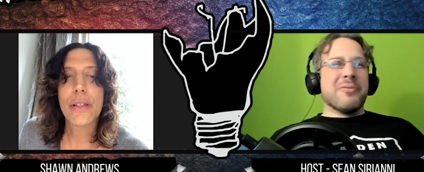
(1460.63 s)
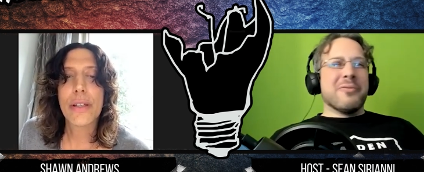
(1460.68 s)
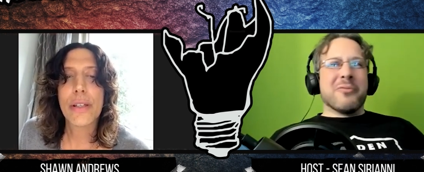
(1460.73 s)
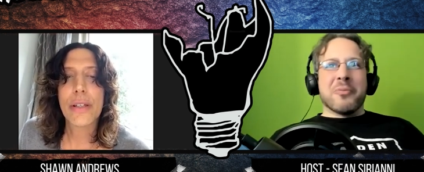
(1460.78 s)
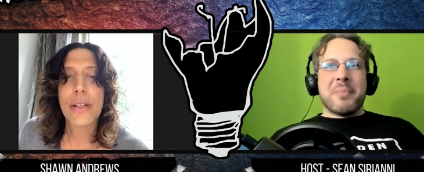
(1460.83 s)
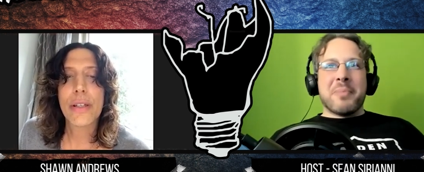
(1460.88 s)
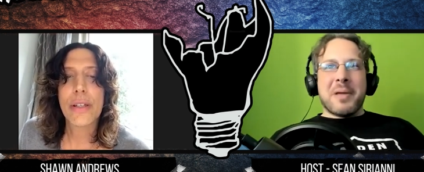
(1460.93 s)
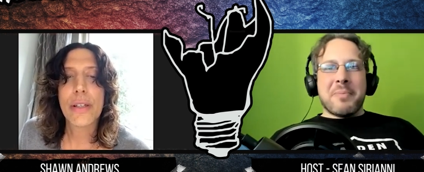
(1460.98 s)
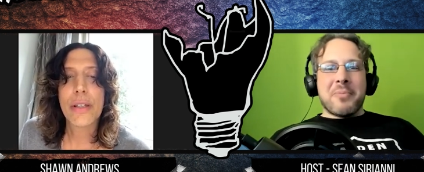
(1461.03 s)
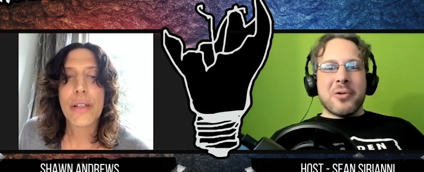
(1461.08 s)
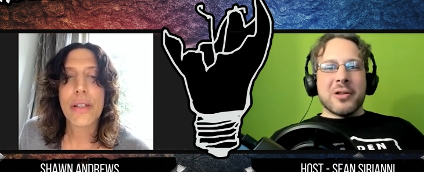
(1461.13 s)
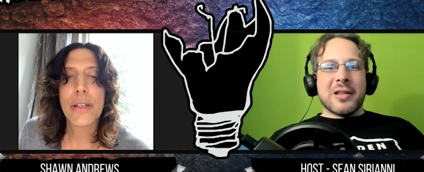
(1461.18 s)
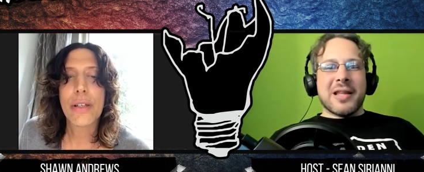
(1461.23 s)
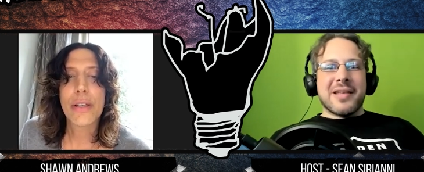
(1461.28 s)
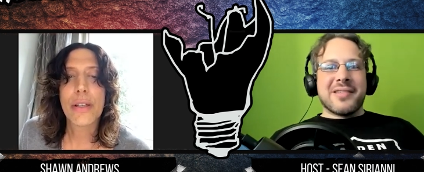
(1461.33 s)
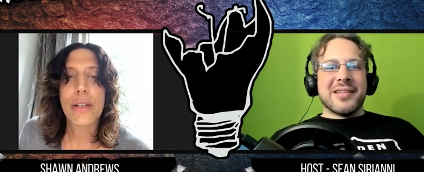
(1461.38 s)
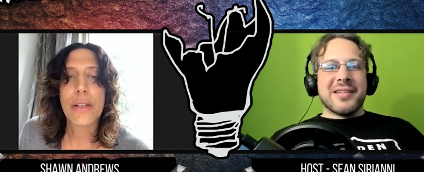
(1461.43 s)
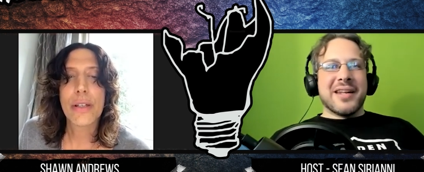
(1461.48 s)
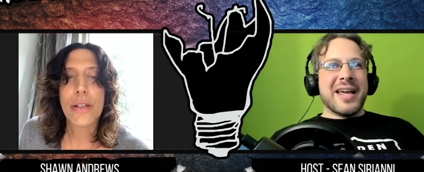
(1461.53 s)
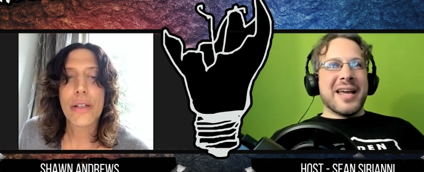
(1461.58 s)
Speaker 1: for people
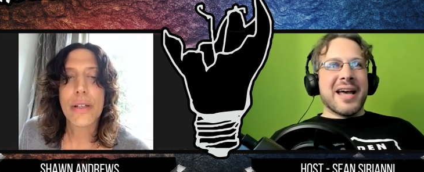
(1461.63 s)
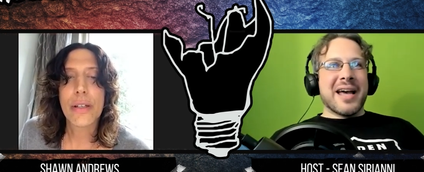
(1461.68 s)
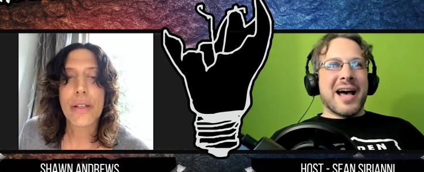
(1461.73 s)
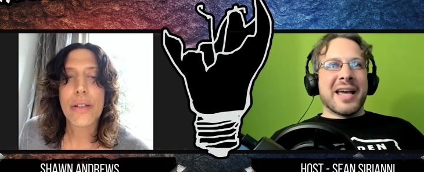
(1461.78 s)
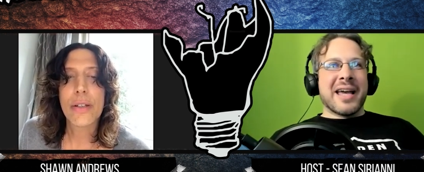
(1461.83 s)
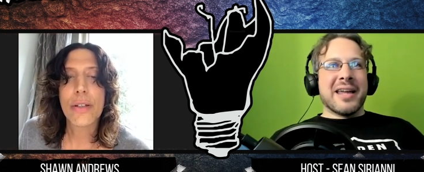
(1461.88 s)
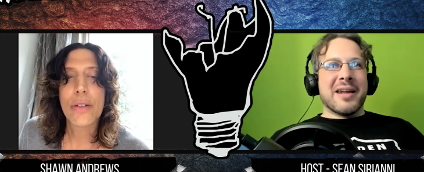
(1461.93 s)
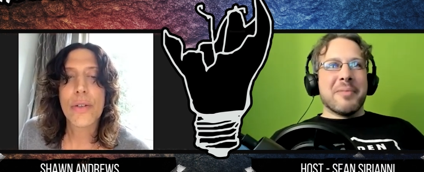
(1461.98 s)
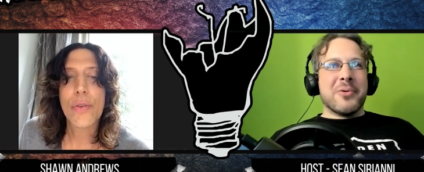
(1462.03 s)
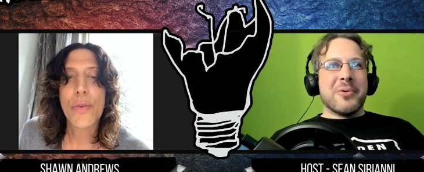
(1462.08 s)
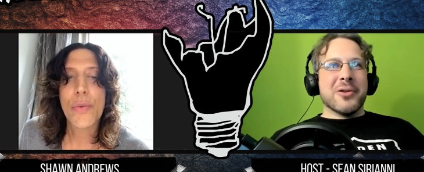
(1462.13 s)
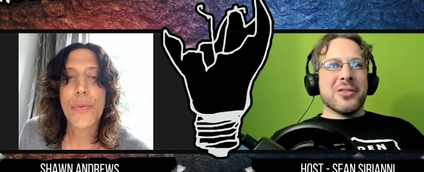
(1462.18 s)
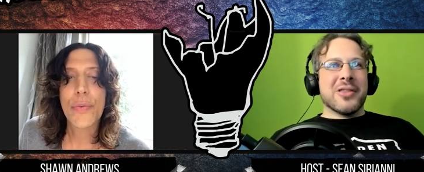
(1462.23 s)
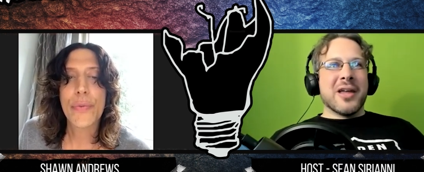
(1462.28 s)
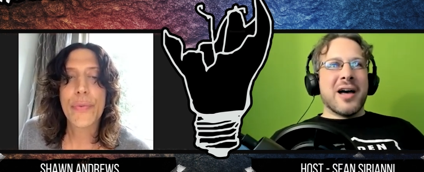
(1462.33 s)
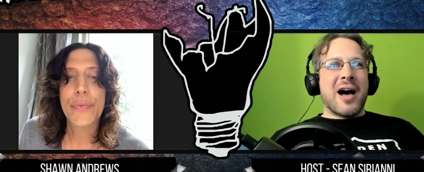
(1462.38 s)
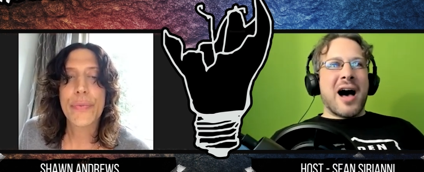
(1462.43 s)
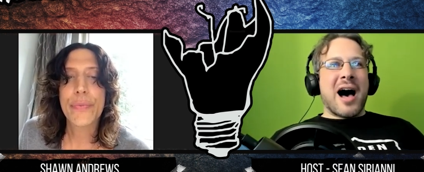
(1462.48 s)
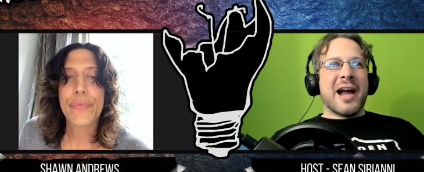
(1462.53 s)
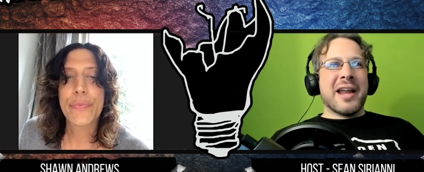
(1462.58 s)
listening i'm going to put the
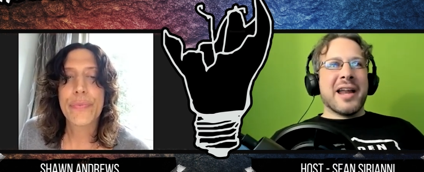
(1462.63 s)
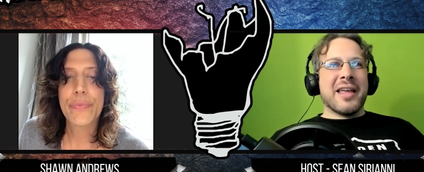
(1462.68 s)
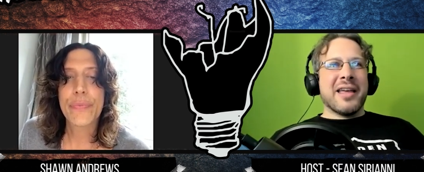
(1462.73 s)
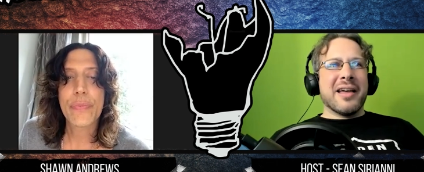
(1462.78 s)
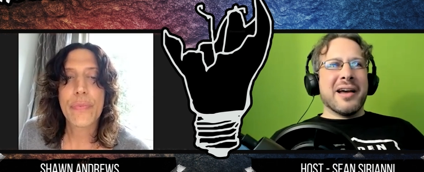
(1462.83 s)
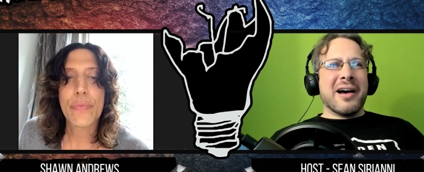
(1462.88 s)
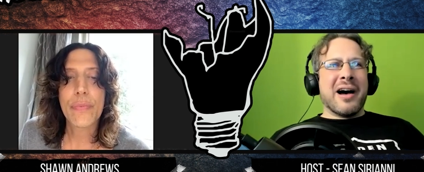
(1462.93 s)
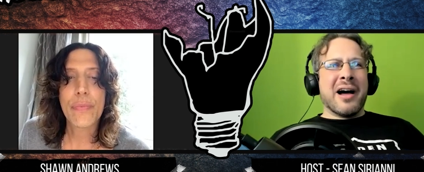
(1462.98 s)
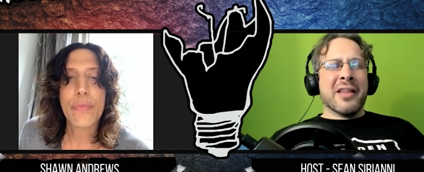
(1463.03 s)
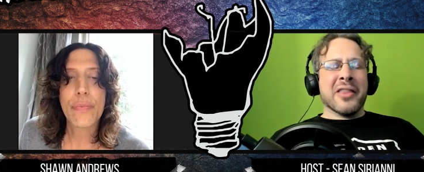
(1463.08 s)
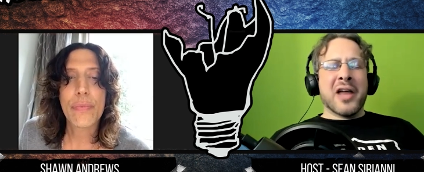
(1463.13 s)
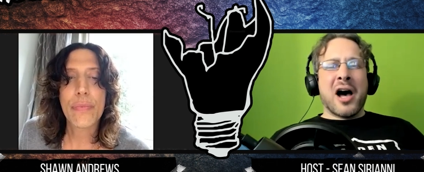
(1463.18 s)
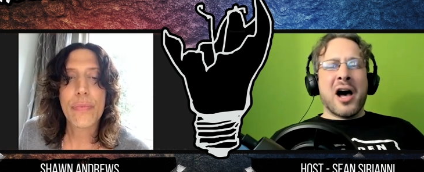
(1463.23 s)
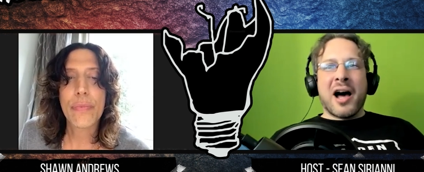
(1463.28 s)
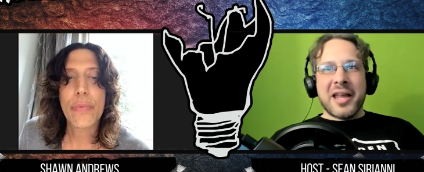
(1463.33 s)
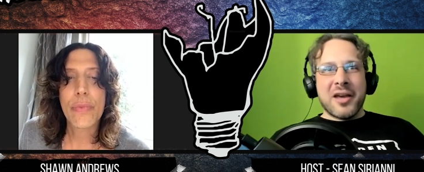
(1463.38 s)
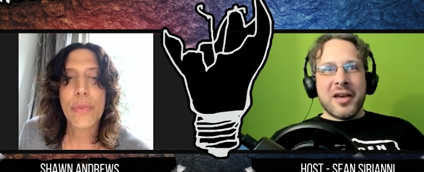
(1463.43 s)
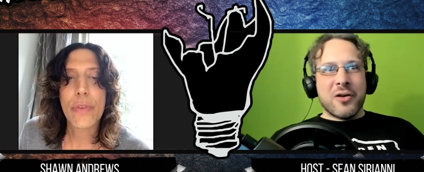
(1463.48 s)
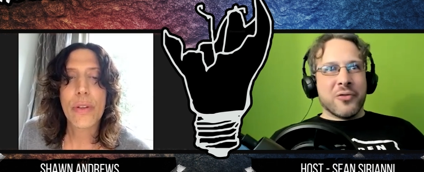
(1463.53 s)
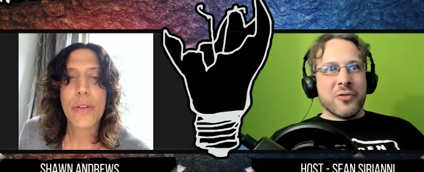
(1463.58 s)
audio on the
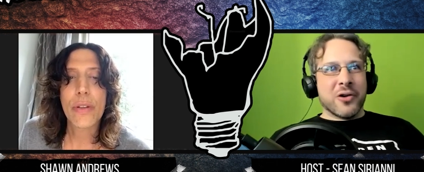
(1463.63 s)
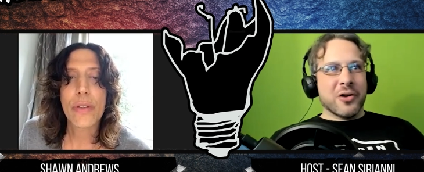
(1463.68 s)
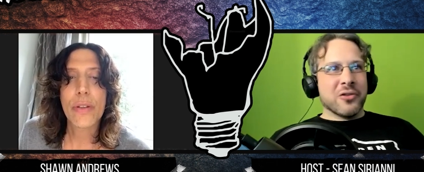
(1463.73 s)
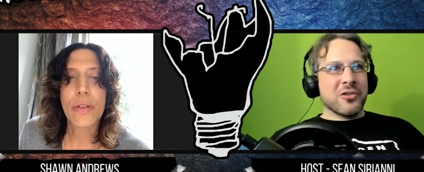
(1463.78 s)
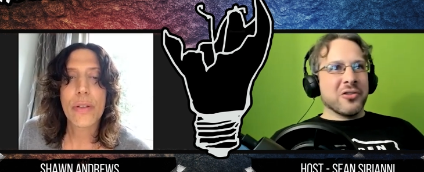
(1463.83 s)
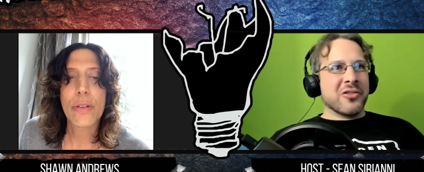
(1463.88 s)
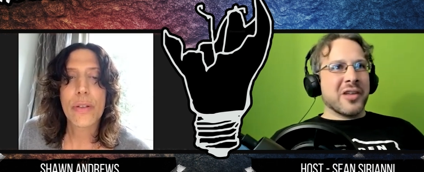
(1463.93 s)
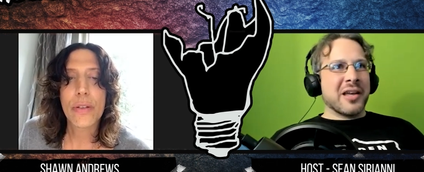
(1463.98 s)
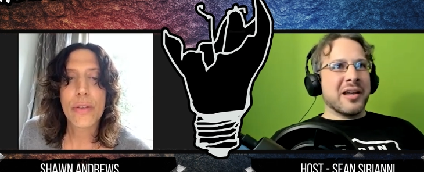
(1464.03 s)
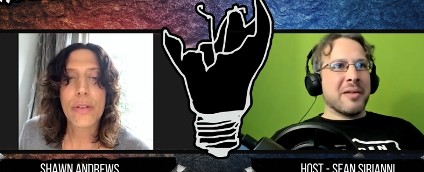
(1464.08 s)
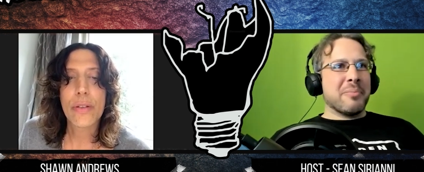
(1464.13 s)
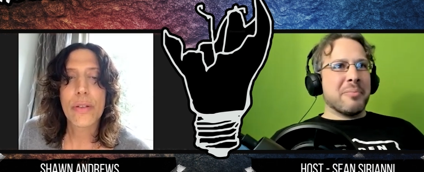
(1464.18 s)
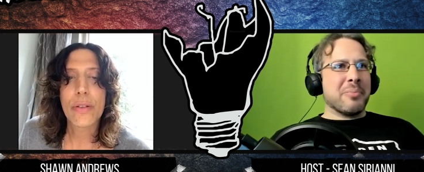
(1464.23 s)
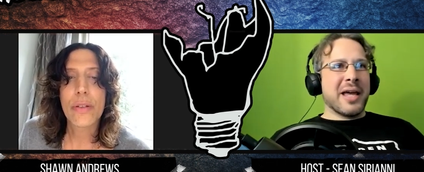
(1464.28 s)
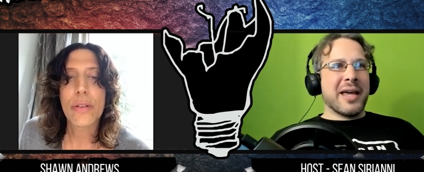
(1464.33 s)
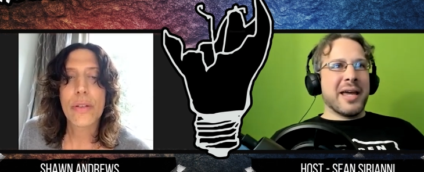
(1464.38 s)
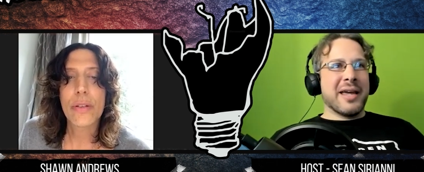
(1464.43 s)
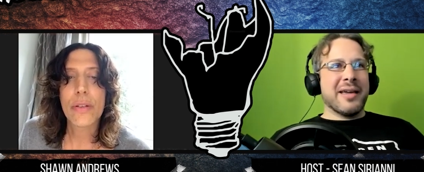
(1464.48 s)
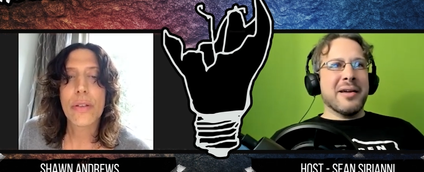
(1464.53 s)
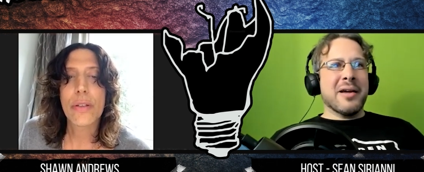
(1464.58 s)
audio versions i'm going to
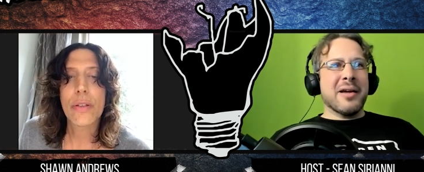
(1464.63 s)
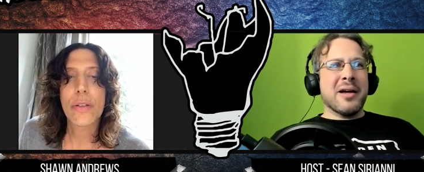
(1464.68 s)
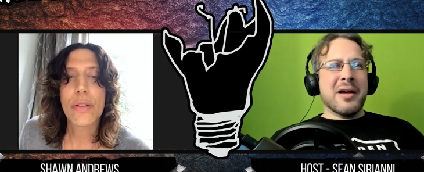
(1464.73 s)
play